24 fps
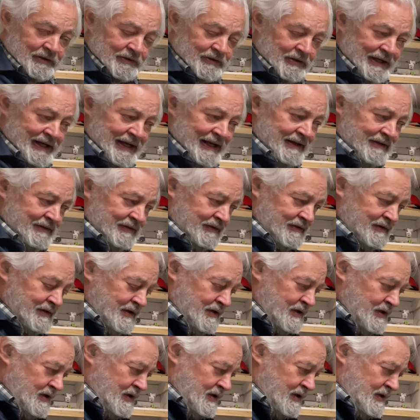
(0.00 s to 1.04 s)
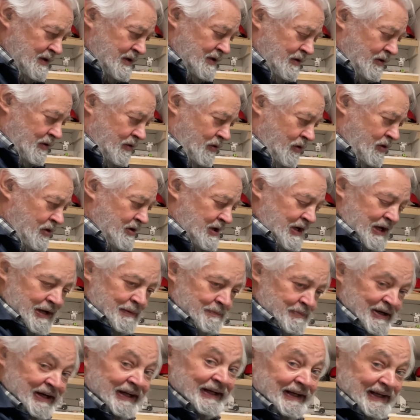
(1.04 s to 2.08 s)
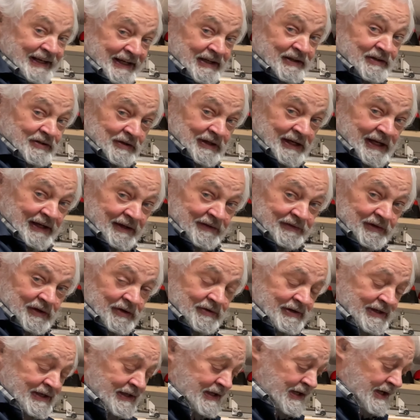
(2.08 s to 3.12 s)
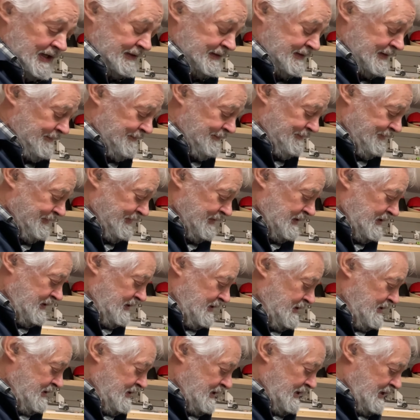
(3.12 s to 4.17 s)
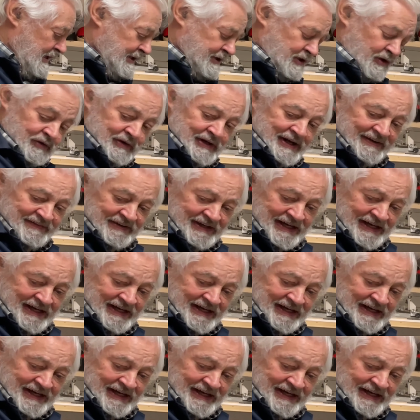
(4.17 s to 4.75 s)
to length, or I'll bring it into length already cut. I don't have a